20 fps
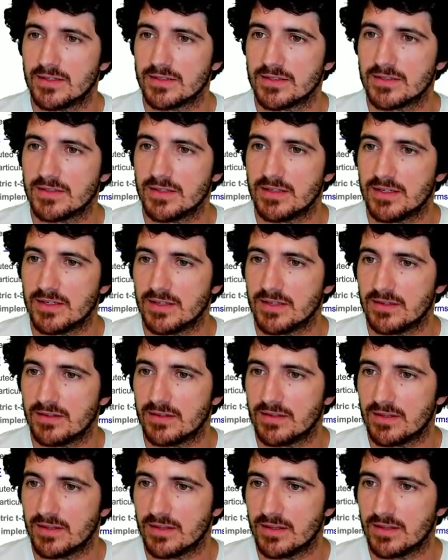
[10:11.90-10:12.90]

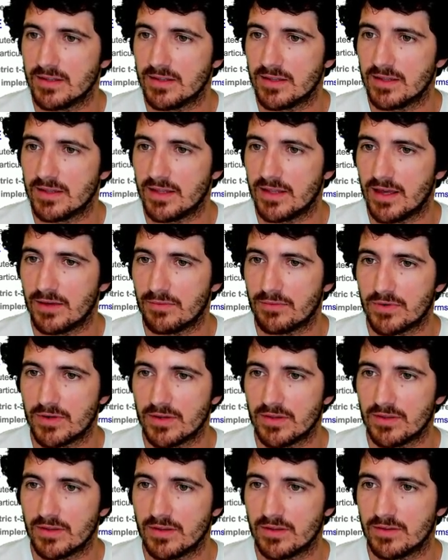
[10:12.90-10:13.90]
tsn
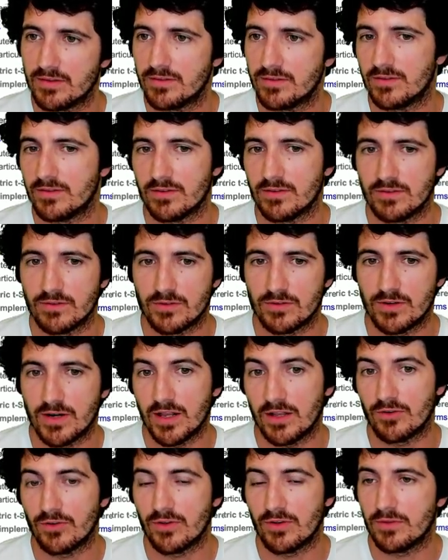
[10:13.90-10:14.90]
library is or
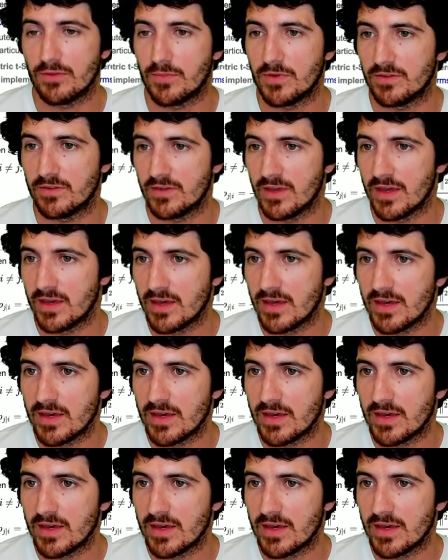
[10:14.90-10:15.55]
algorithm is